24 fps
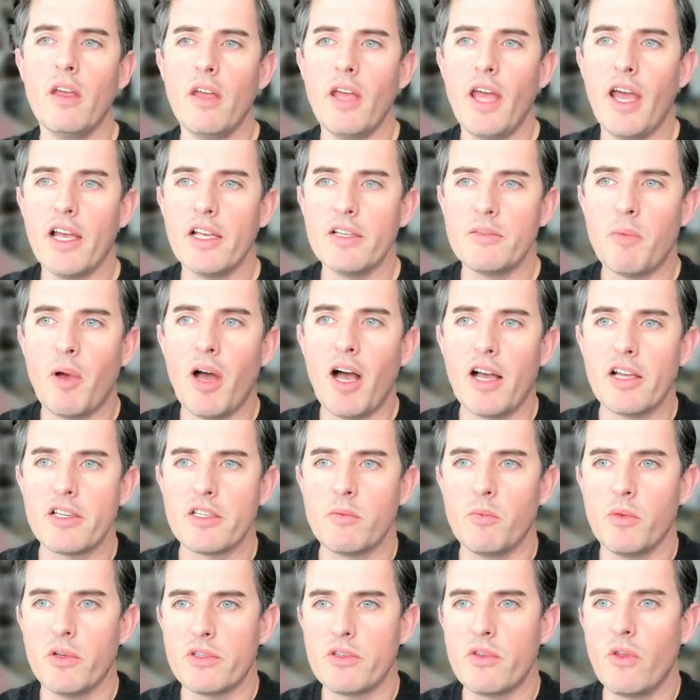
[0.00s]
as
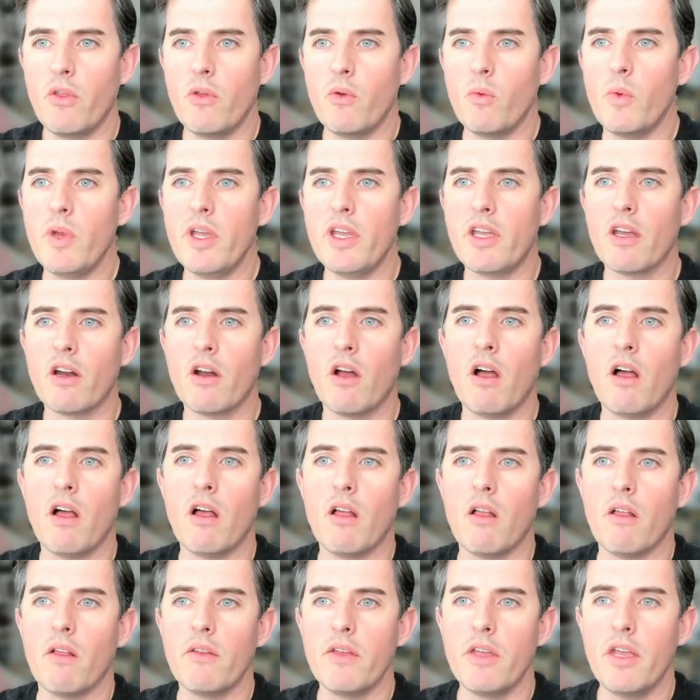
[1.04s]
possible, so that we can
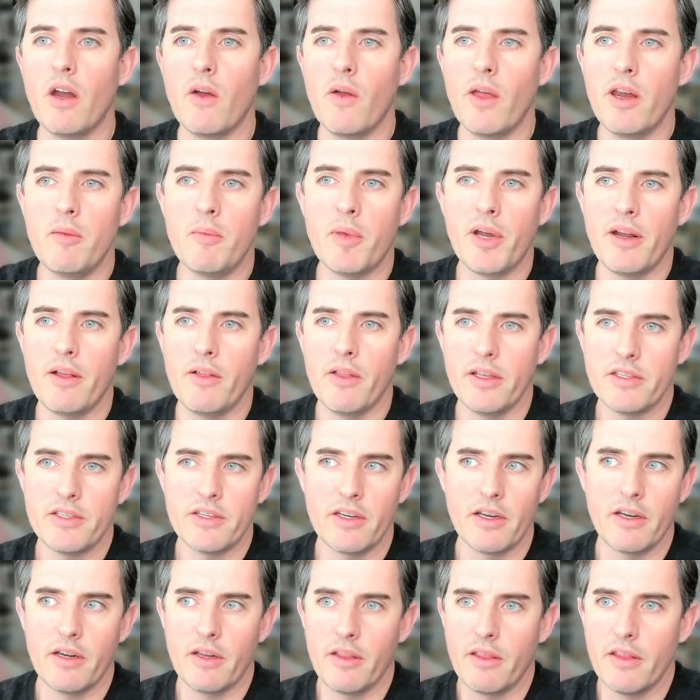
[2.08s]
all, anybody
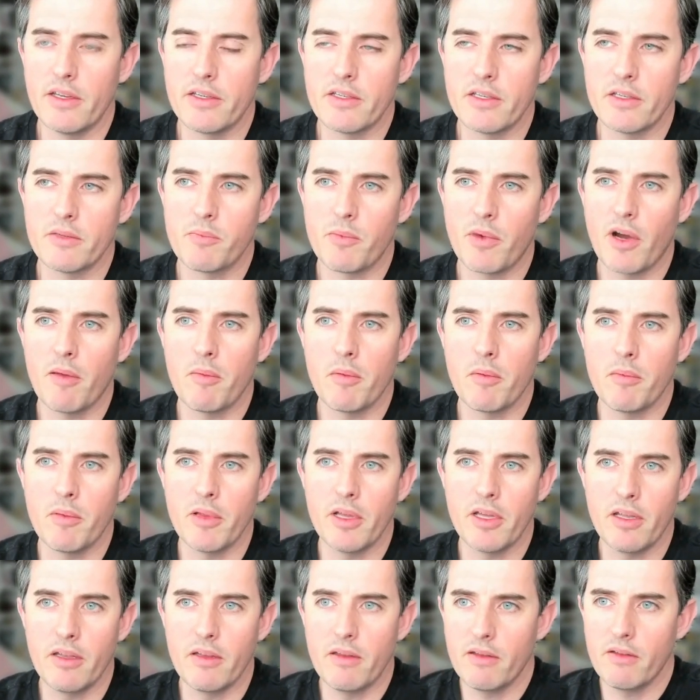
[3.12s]
listening to this is
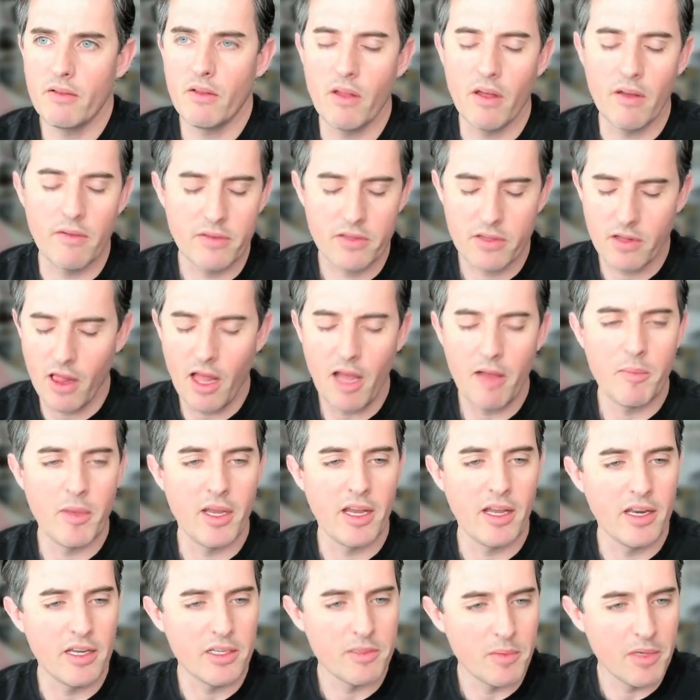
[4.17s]
probably loves
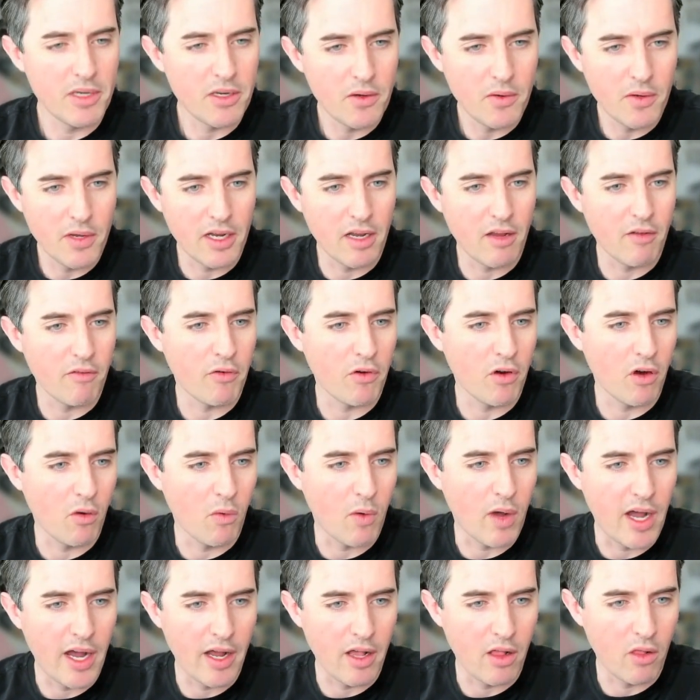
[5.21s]
climbing and has been doing it for a
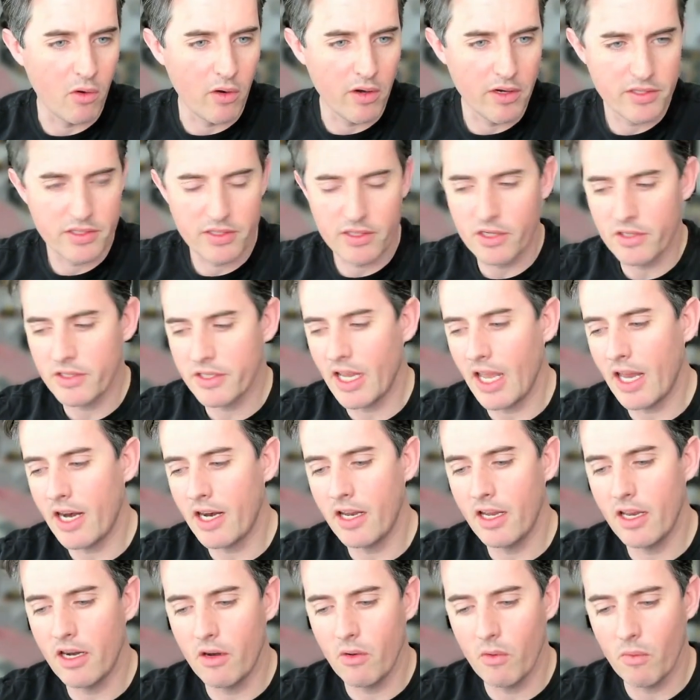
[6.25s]
while, or is just
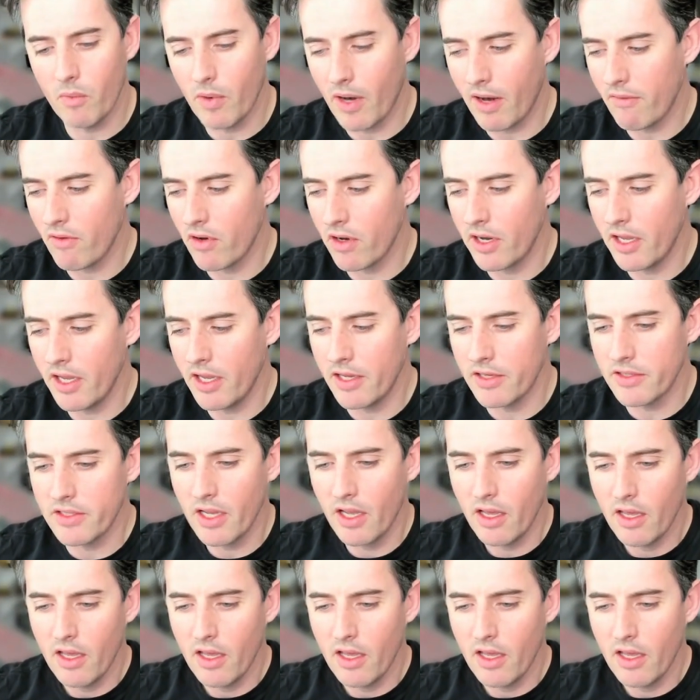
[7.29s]
getting into it, whatever it is.